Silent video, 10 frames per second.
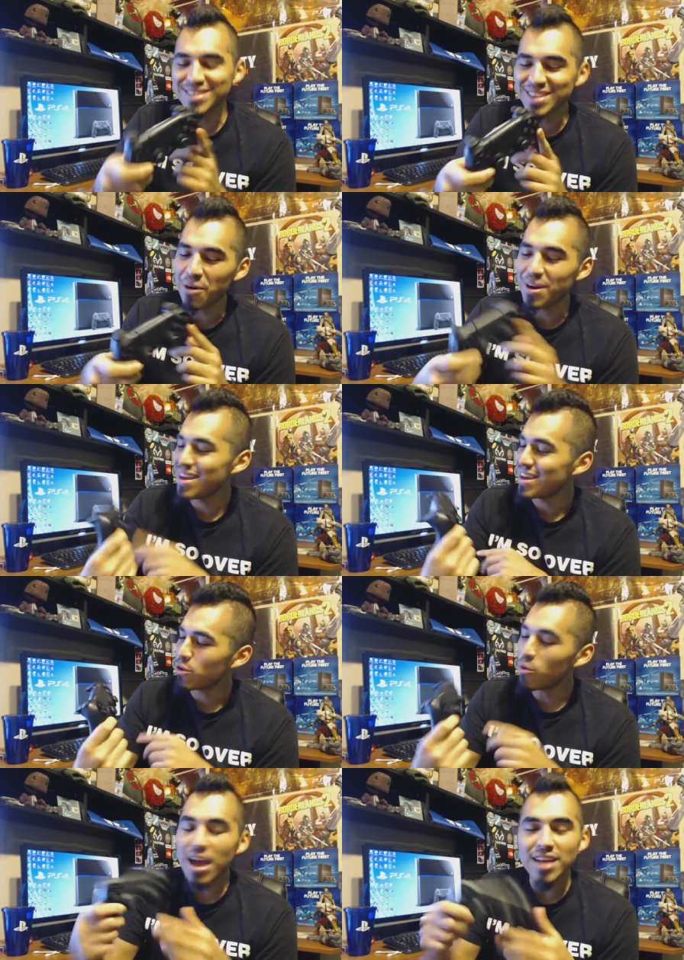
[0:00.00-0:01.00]
So,
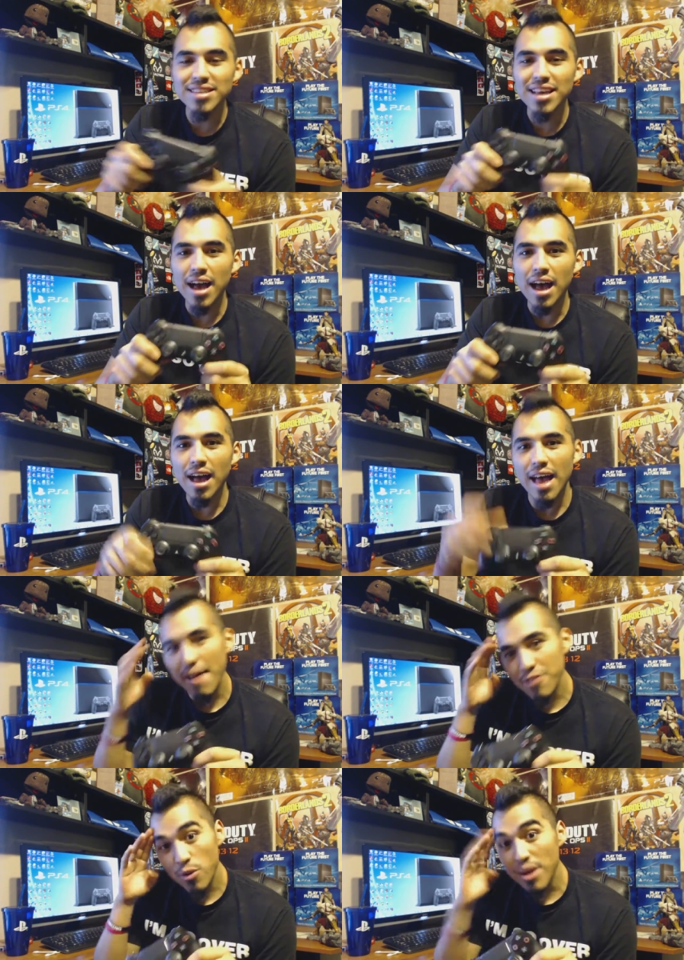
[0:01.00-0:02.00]
cool guys. Uh,
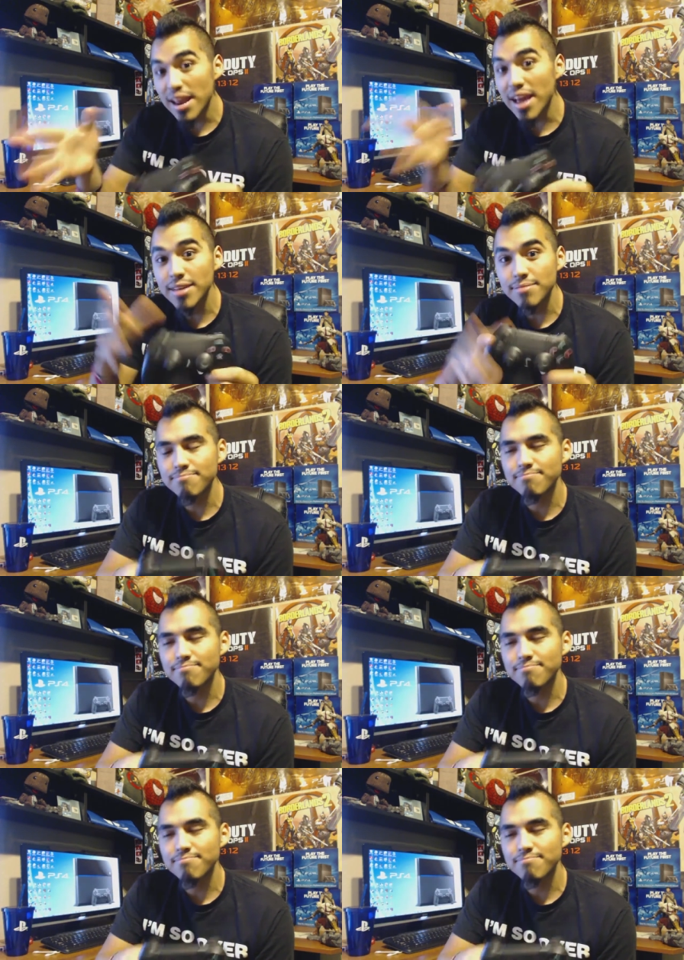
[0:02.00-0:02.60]
have a great night,